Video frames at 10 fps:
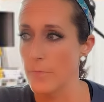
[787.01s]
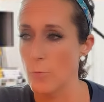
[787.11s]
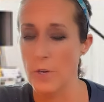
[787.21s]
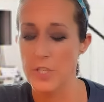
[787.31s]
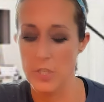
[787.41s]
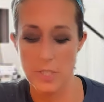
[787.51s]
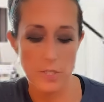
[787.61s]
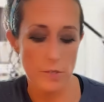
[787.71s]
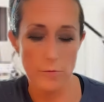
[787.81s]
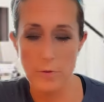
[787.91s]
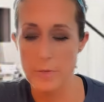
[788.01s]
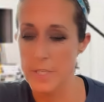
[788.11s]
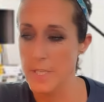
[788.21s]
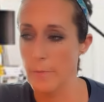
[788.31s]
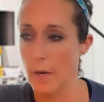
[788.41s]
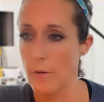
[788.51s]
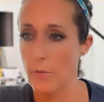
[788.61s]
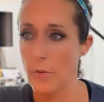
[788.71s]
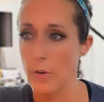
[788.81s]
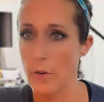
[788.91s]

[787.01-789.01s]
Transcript: questions or rumors about